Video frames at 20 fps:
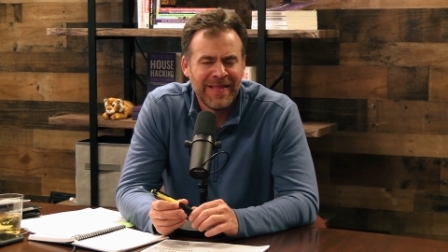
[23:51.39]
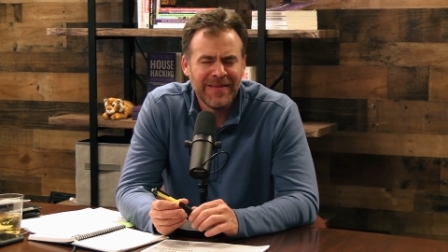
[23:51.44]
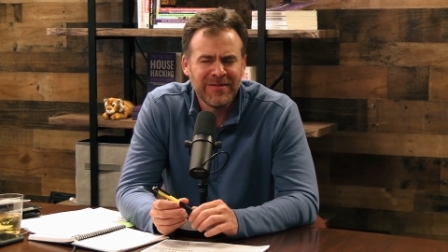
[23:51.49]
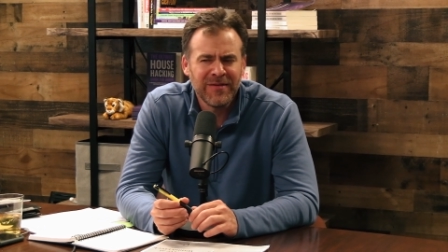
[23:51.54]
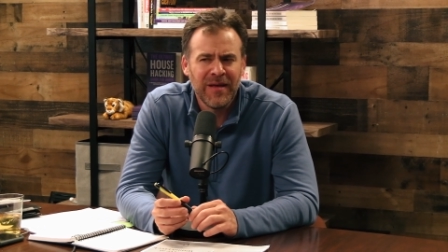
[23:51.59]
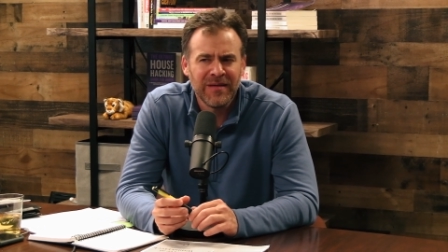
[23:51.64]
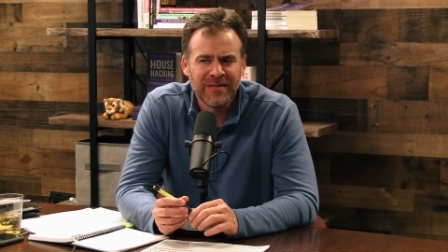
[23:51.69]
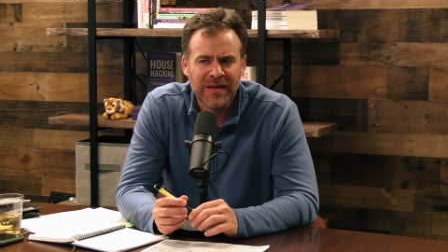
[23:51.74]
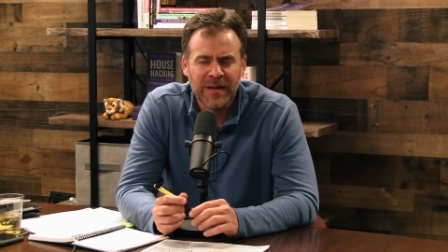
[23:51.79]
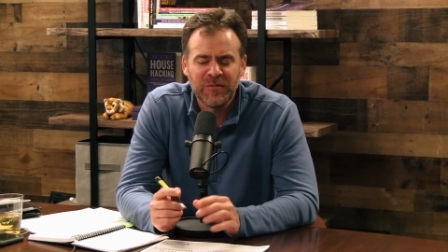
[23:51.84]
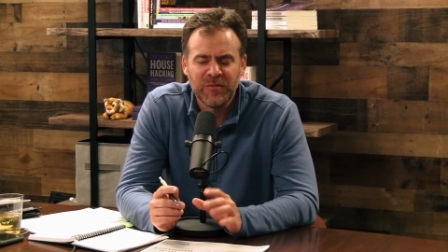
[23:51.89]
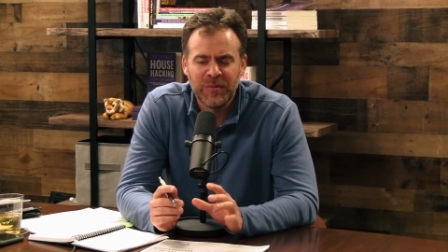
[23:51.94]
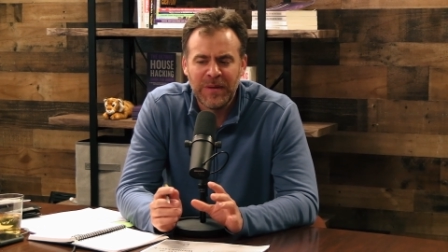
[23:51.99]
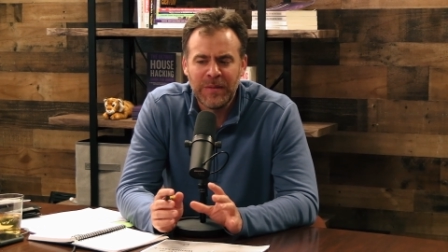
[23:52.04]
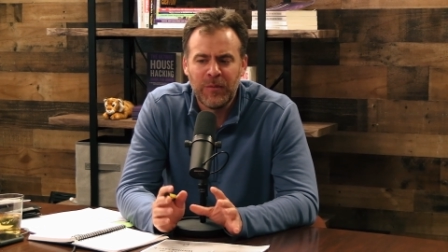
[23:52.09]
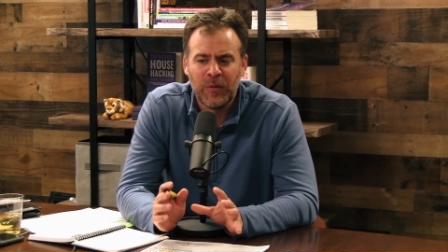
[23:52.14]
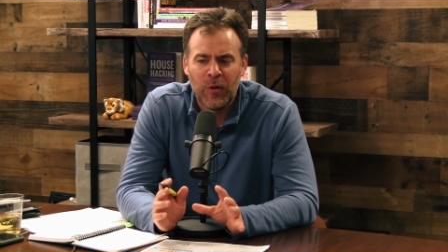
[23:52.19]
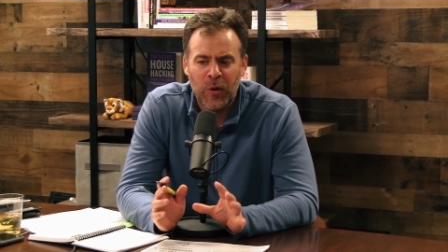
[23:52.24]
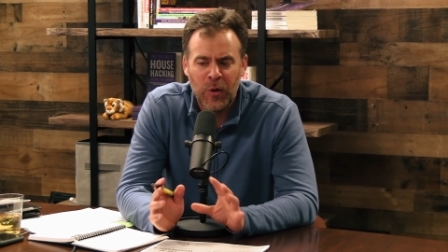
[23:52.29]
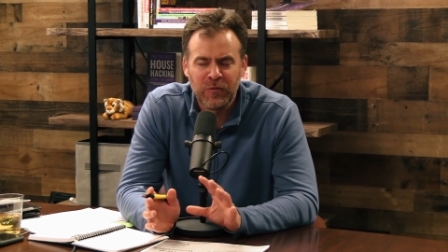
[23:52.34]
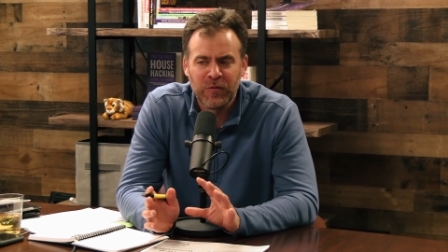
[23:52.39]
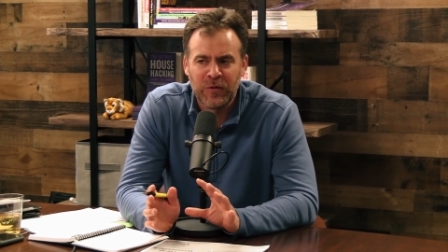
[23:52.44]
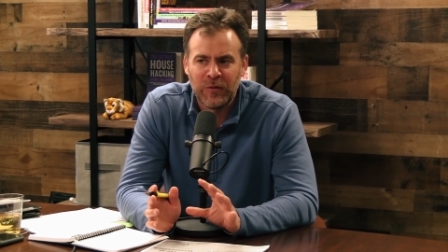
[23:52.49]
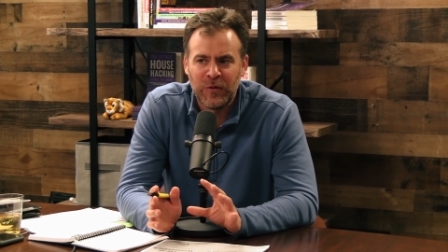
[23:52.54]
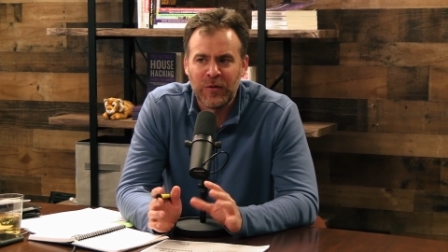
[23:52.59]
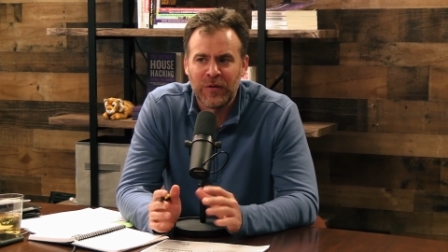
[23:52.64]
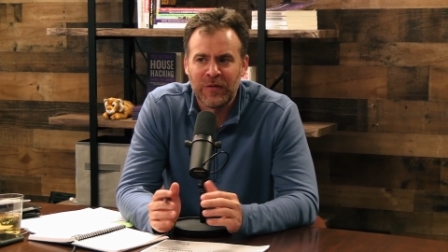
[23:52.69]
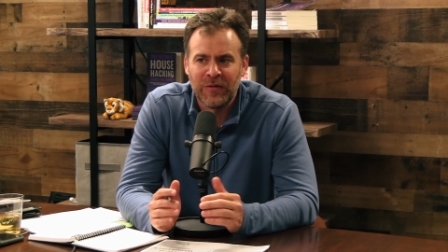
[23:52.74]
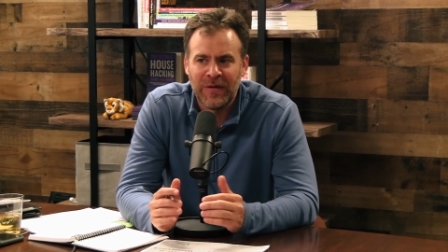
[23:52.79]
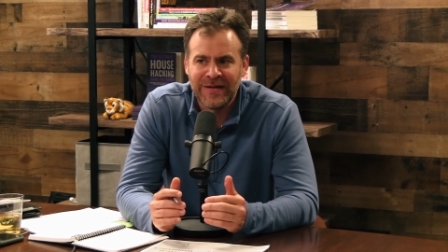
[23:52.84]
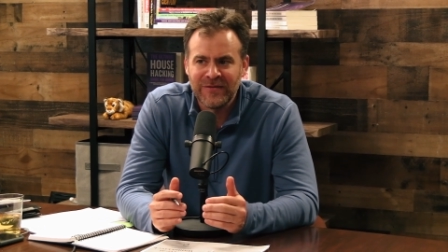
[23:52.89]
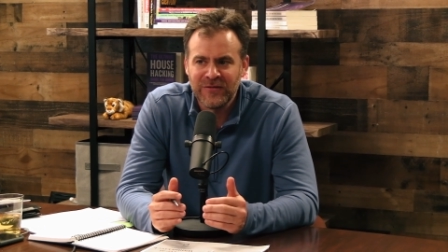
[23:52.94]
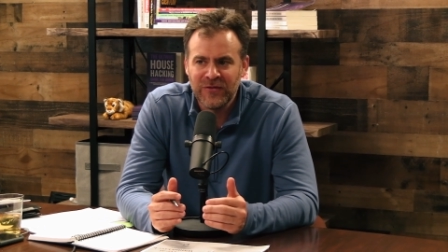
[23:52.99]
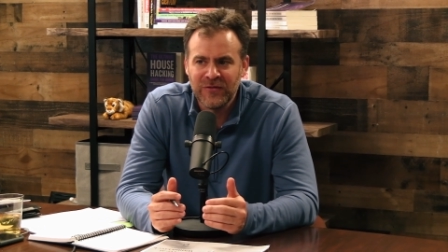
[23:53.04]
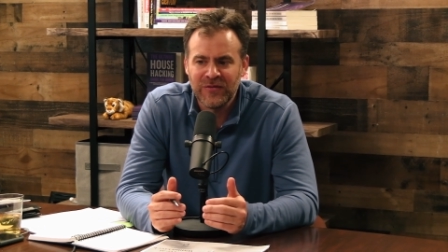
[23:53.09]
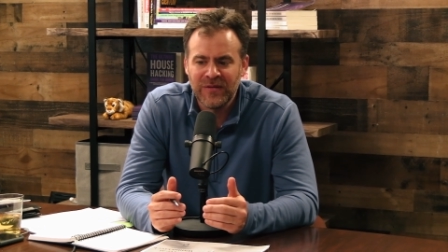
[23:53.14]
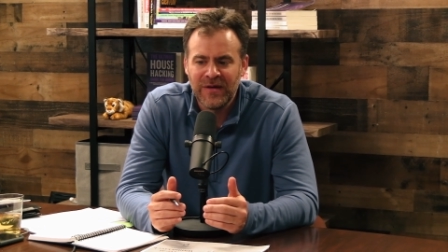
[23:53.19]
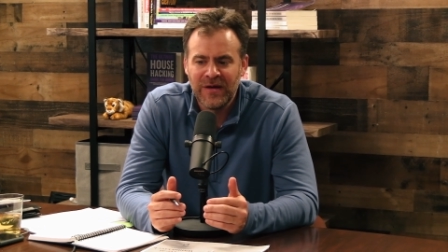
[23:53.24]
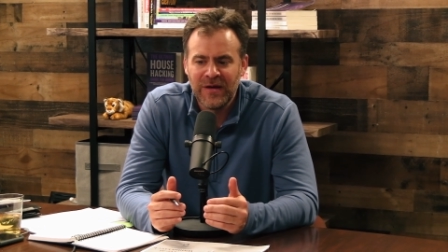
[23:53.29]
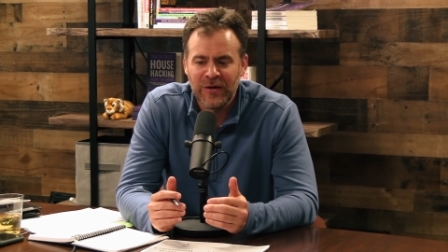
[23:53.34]
And that's a lot of times people overlook, like,
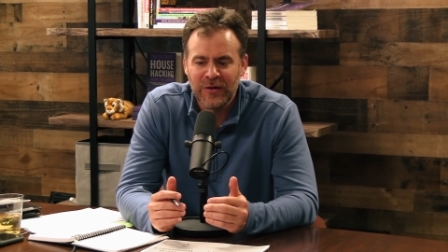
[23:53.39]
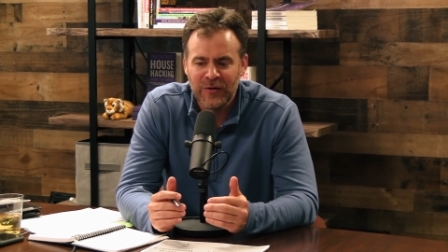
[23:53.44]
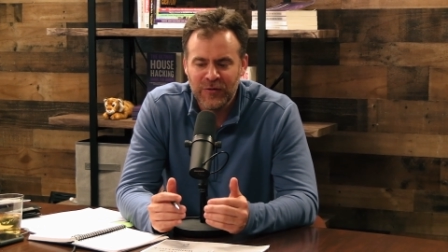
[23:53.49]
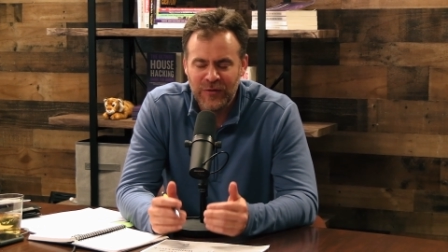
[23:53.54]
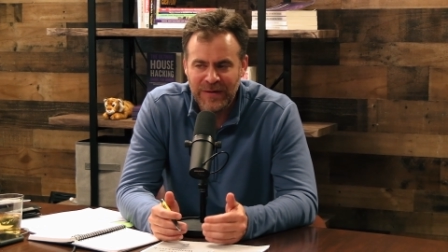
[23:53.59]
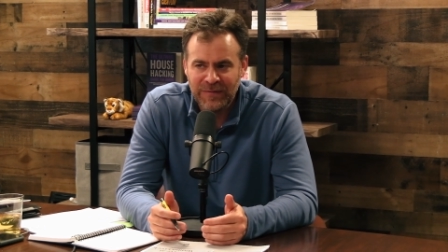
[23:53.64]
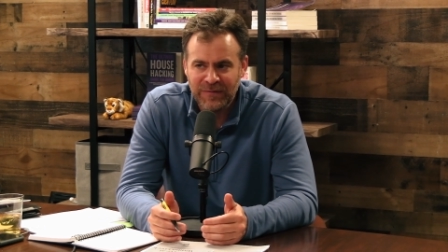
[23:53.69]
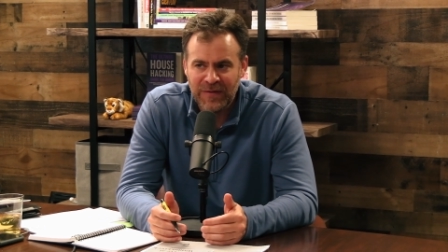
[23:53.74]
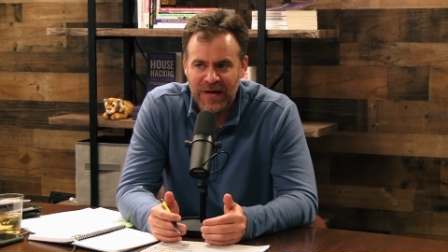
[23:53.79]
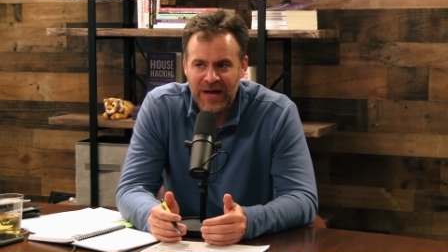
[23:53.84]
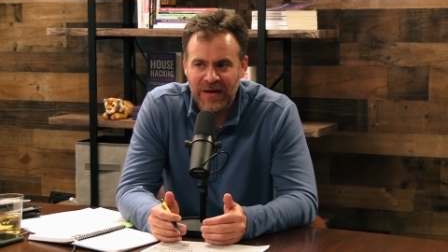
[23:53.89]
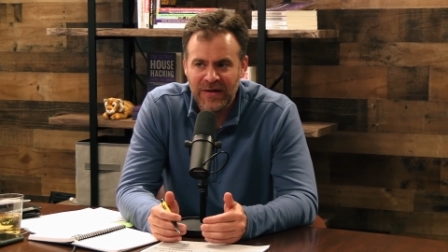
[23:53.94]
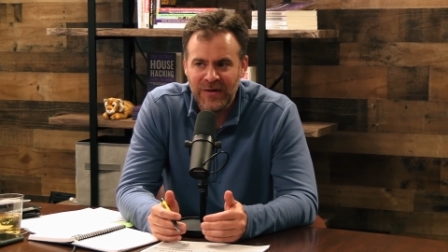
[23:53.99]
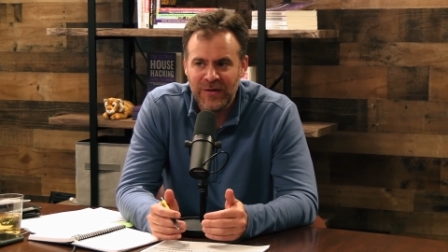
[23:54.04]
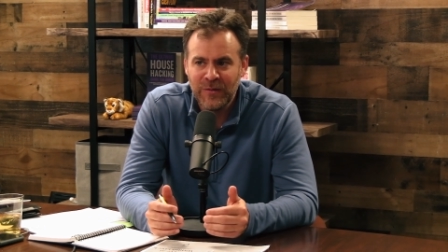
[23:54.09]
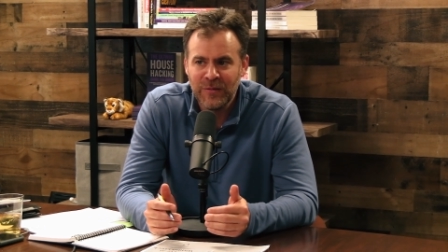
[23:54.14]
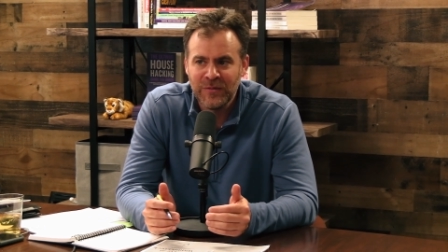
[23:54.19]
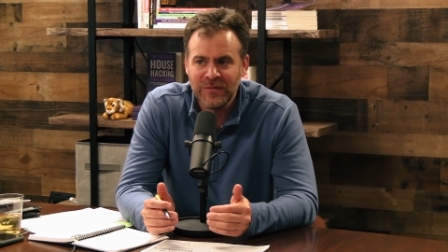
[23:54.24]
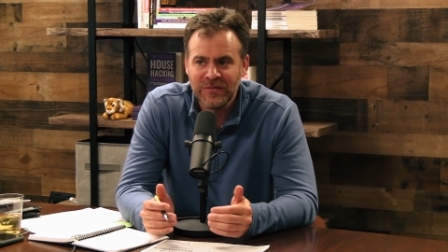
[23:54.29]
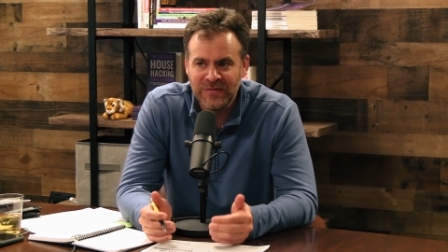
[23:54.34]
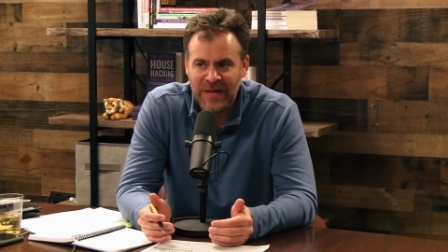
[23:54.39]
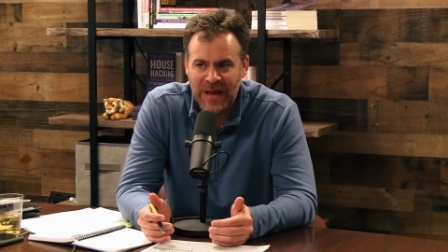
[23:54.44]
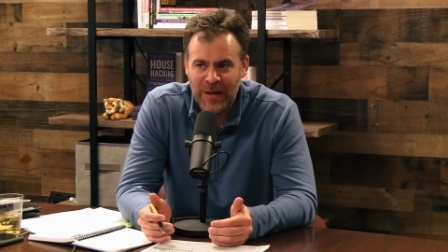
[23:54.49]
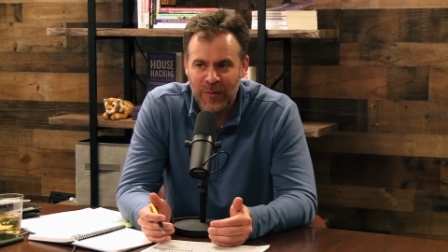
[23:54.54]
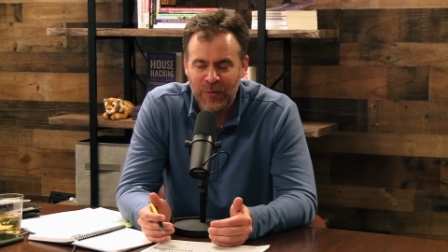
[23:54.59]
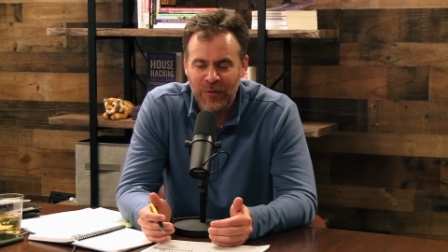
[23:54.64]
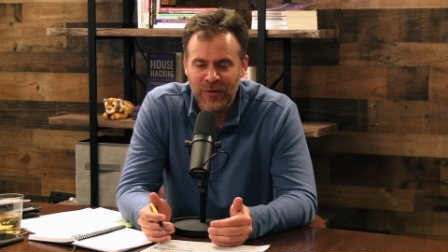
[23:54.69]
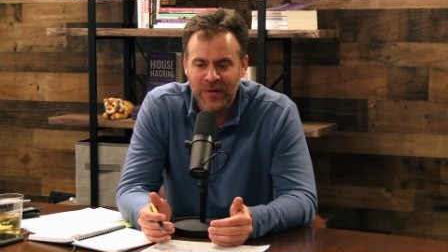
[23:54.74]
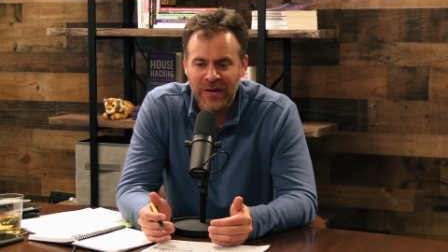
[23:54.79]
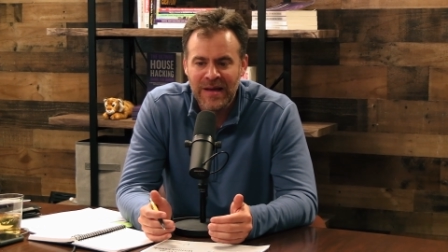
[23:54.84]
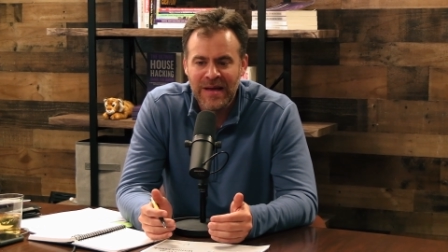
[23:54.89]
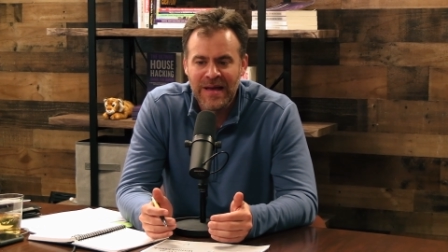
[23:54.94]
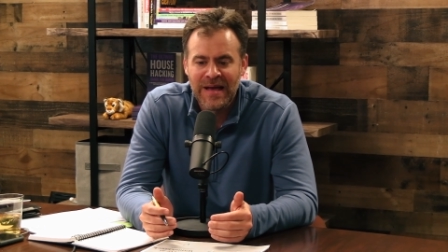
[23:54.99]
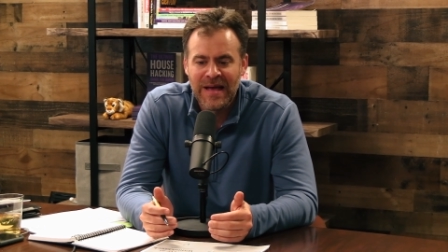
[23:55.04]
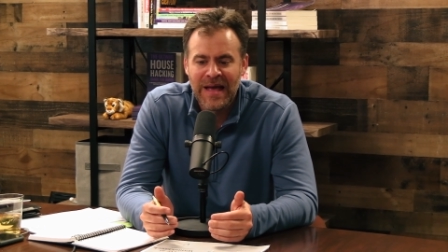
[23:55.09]
just create value, network,